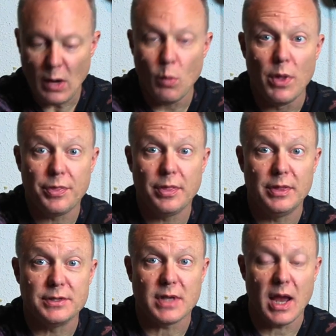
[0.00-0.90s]
with
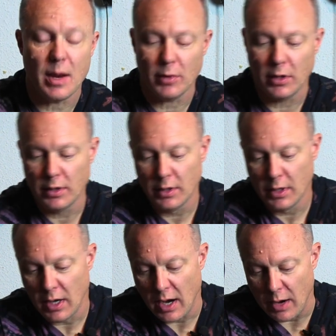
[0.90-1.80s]
this camera.
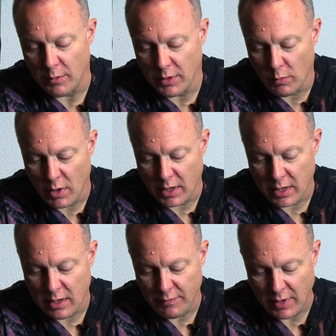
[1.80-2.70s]
I really want to
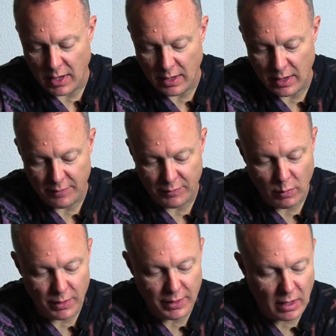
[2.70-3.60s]
give
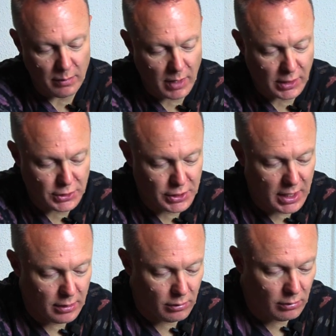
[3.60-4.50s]
everyone on my
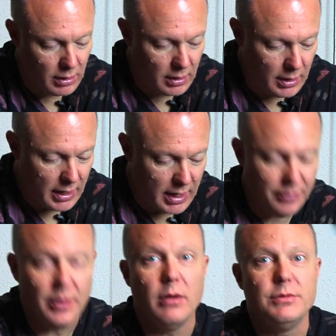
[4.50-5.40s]
channel,
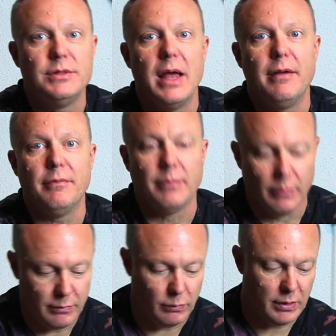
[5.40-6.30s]
and those that
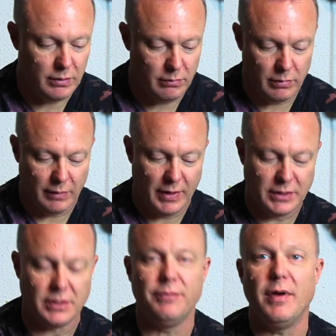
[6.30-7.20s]
would
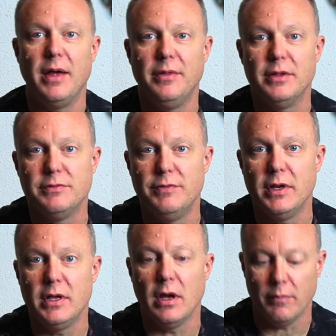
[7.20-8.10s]
eventually find this
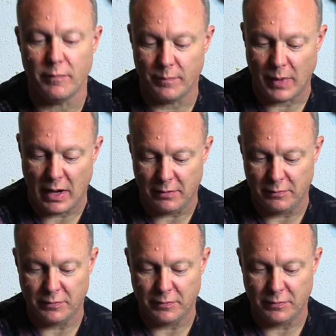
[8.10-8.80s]
video by